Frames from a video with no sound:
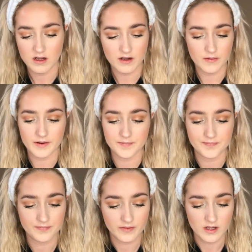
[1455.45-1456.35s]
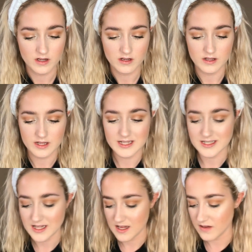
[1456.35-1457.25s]
Anyway,
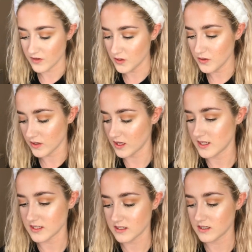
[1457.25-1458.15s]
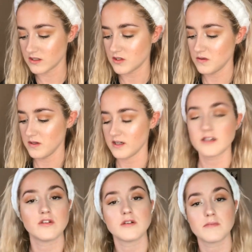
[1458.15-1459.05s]
let's have a look. Let's cut to it.
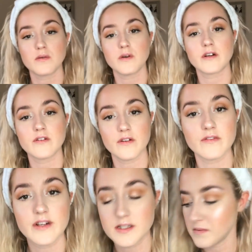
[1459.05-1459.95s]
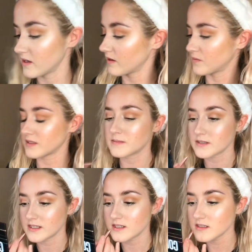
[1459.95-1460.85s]
Excuse my weird face making while I'm
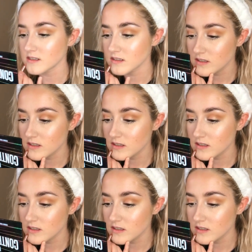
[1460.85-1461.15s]
doing this.